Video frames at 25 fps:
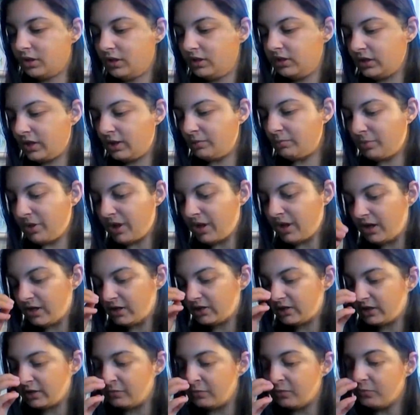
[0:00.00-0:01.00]
in that
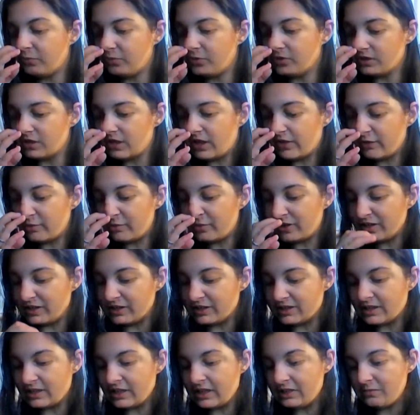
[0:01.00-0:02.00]
bag then was the other
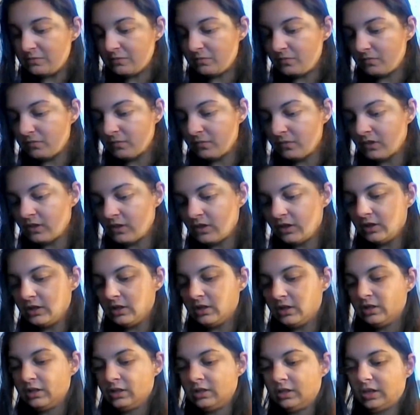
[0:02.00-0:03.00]
magazine,
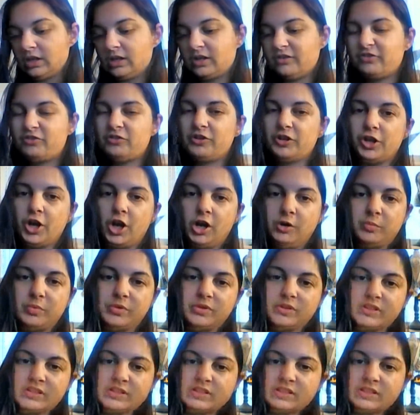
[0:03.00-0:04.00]
and I've already opened this